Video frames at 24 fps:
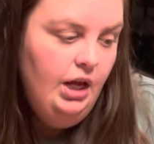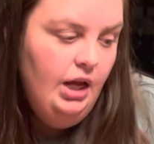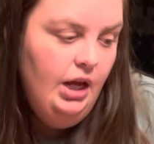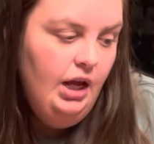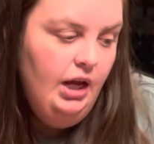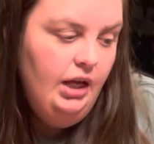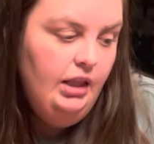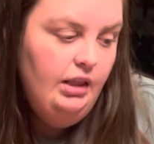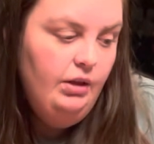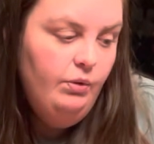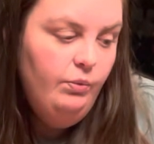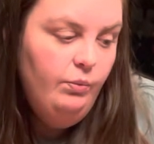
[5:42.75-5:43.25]

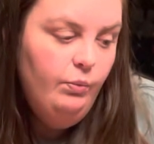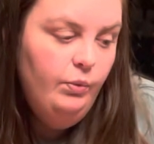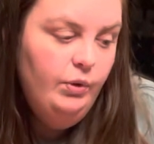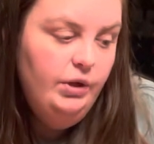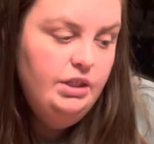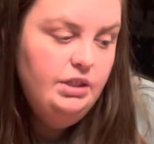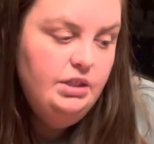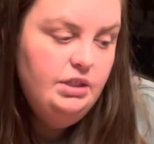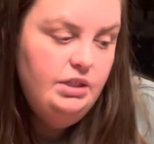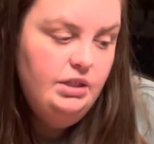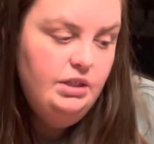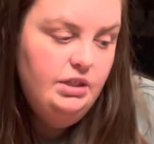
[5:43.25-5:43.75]
And then what
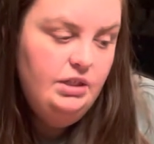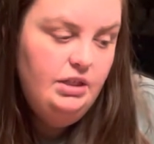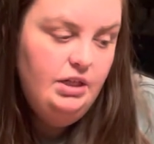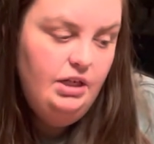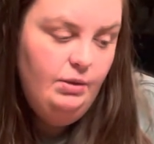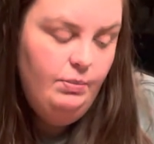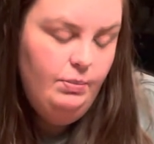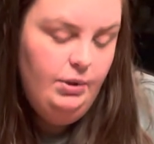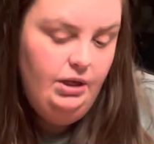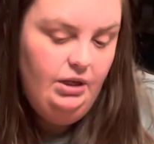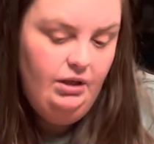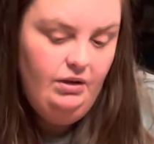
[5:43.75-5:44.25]
is the
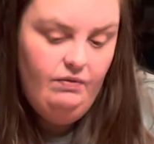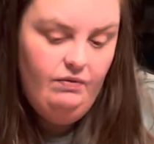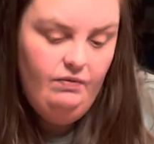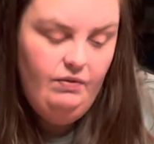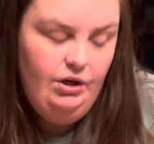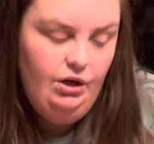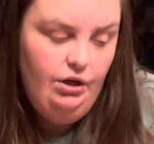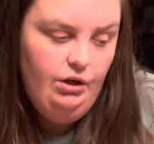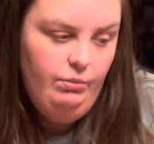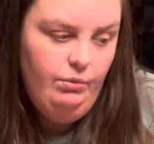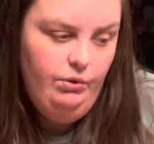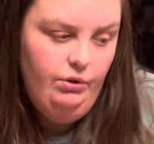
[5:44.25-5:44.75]
dependent
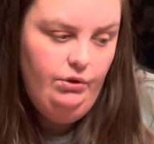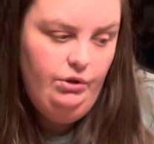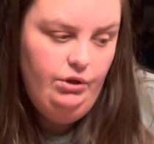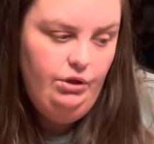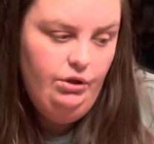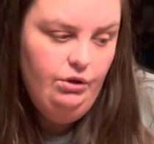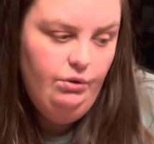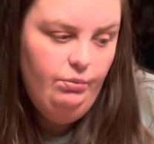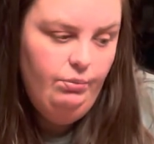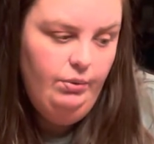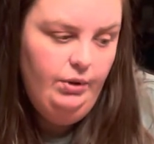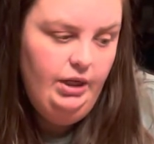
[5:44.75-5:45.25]
variable in your
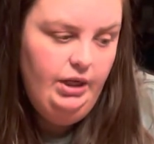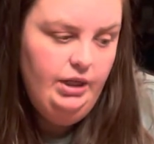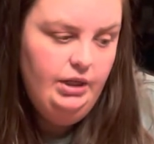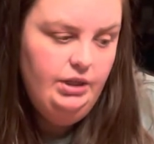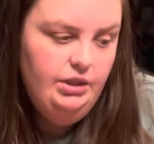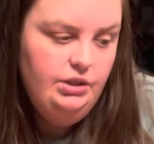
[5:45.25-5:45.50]
plan?